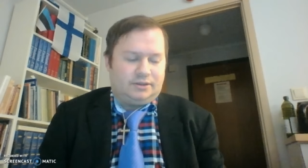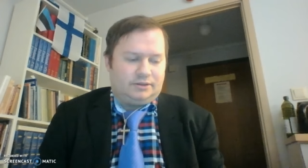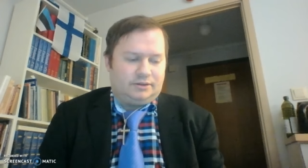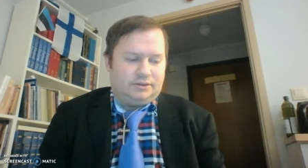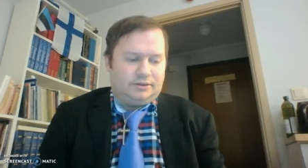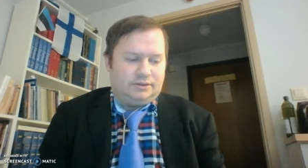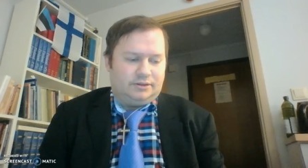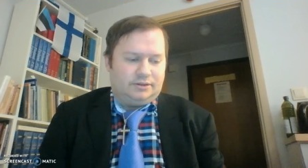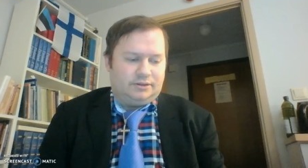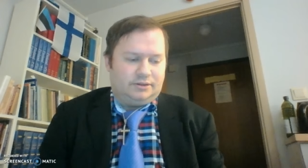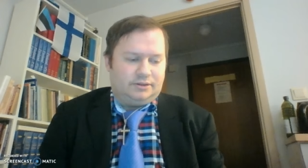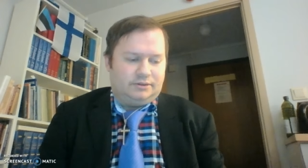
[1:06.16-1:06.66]

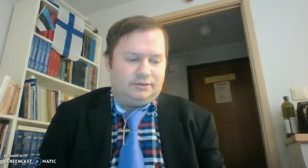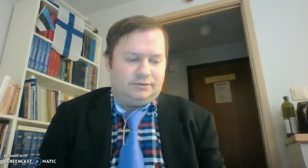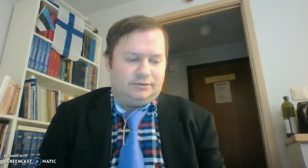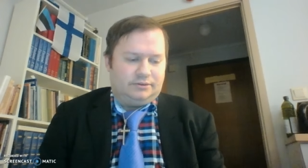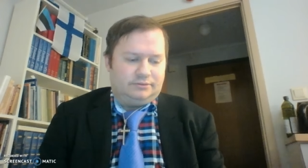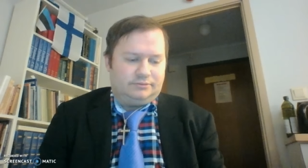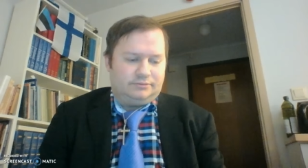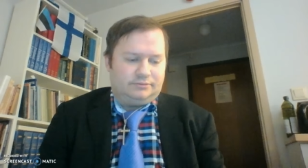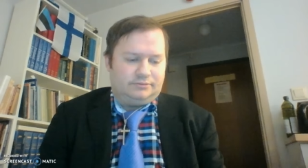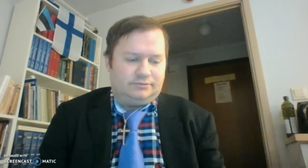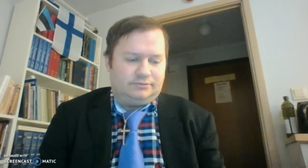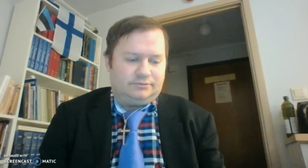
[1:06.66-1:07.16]
Uh,
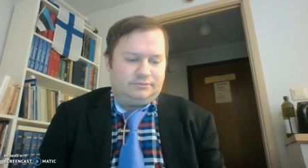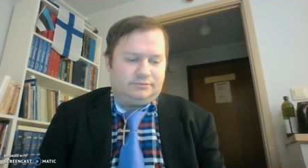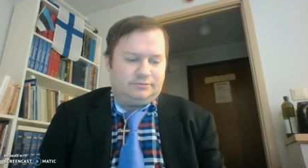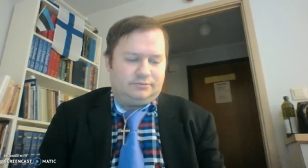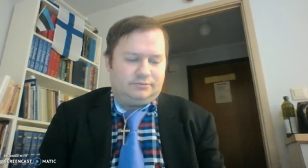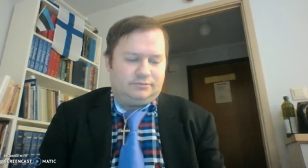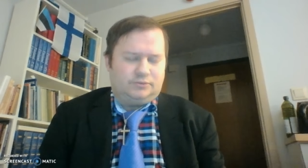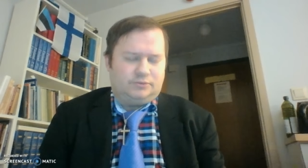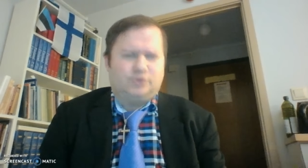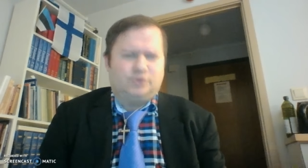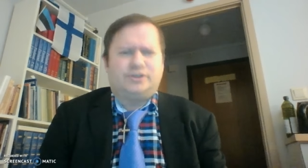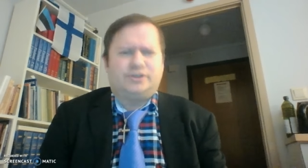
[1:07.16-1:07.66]

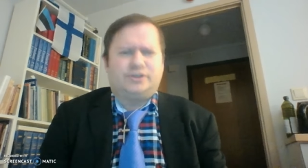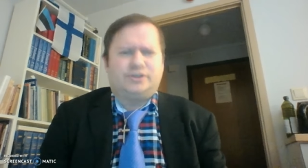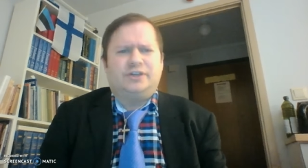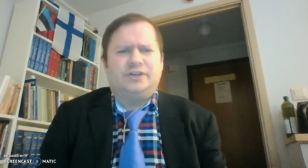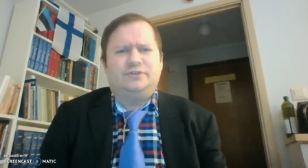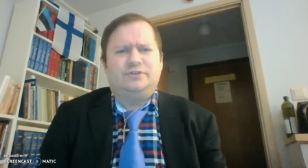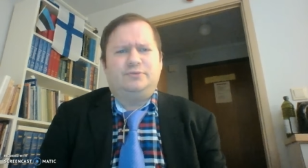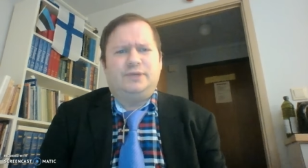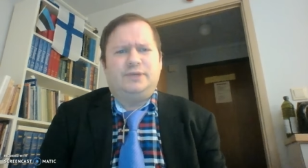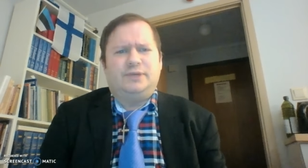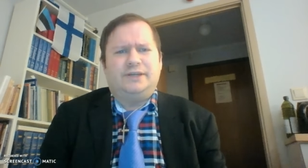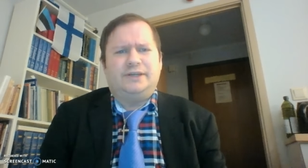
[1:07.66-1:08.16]
what kind
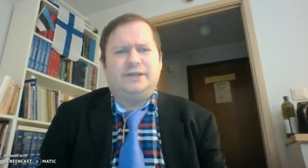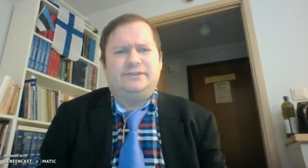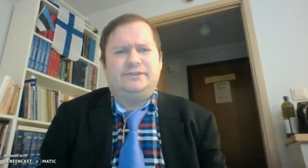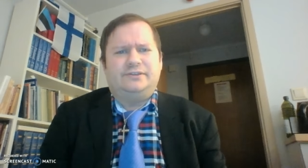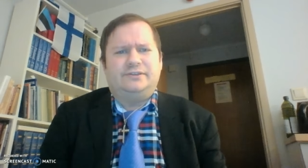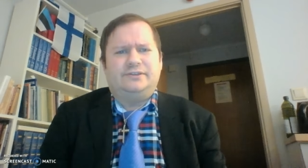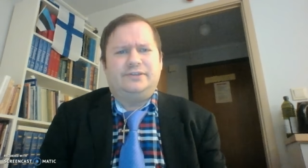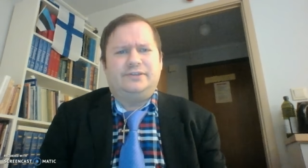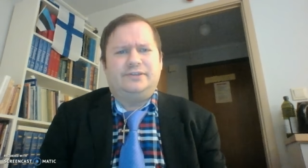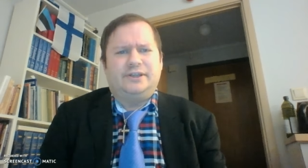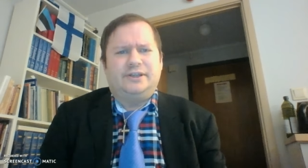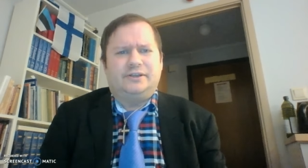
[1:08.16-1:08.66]
of place
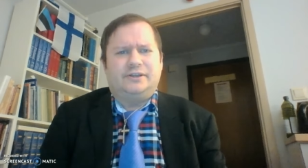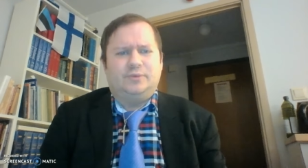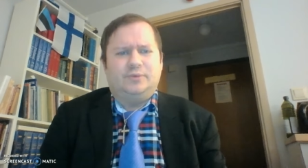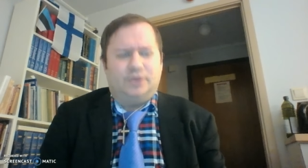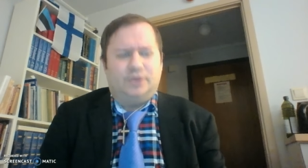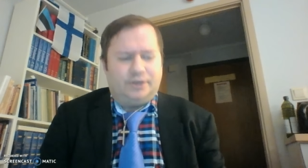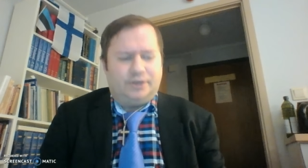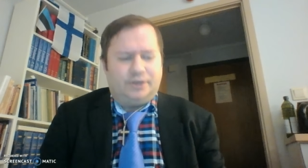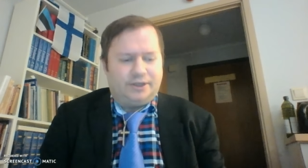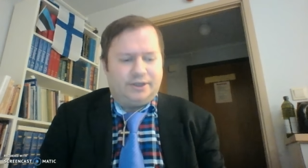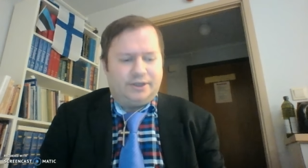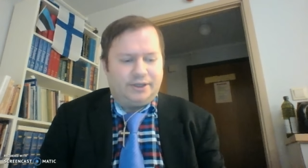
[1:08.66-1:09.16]
is
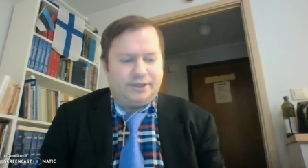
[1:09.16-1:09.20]
Rinkeby?